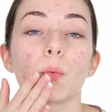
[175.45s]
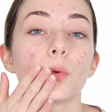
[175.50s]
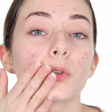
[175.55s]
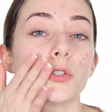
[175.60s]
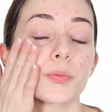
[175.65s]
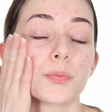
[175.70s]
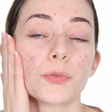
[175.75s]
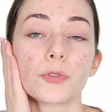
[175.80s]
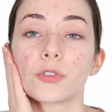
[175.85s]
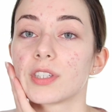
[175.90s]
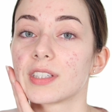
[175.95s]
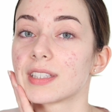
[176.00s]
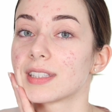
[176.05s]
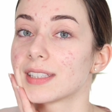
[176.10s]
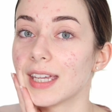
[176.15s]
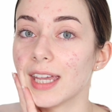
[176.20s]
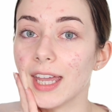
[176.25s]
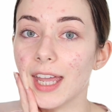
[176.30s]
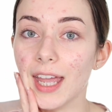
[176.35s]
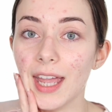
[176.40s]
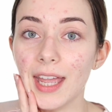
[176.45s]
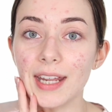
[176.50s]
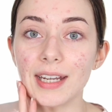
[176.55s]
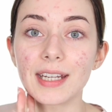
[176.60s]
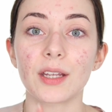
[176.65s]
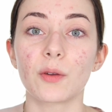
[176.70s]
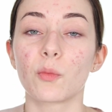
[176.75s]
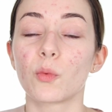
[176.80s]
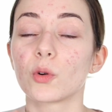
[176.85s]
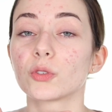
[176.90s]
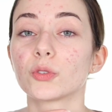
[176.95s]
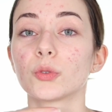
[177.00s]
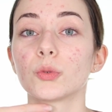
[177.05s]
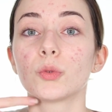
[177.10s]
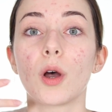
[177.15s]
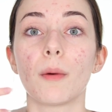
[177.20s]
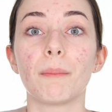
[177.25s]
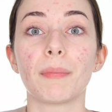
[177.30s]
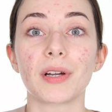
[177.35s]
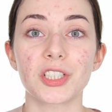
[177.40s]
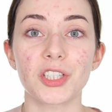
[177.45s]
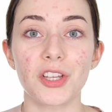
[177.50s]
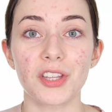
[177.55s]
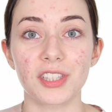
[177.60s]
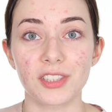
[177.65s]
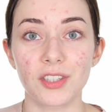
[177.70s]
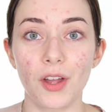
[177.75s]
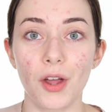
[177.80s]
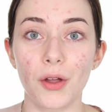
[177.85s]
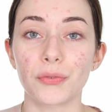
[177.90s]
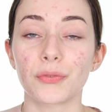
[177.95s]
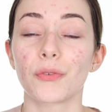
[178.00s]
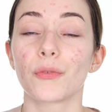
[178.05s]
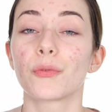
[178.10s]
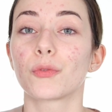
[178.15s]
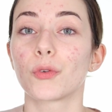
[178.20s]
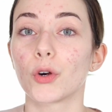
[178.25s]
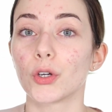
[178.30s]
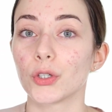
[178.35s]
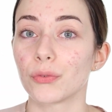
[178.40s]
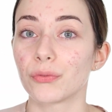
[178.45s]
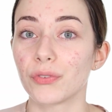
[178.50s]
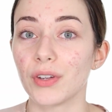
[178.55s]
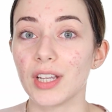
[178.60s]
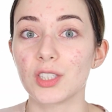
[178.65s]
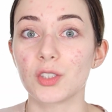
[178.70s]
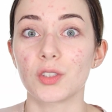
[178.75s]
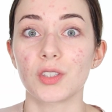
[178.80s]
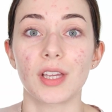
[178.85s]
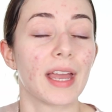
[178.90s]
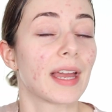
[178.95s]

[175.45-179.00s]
it will smooth the skin, it will do a bunch of stuff for your face,